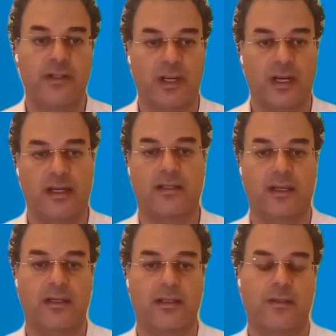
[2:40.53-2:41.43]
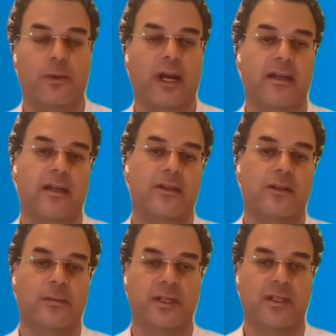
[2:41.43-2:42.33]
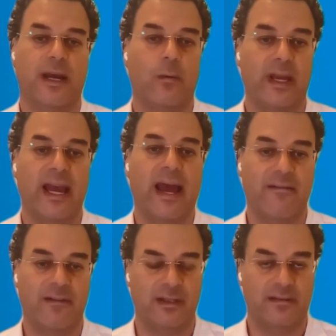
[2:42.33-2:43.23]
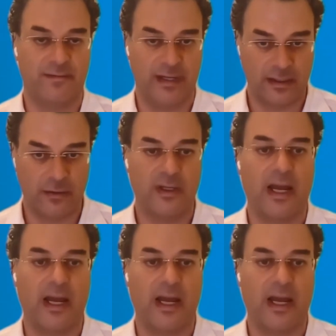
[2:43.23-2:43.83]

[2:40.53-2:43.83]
genetic signatures branded instruments that we have in the field.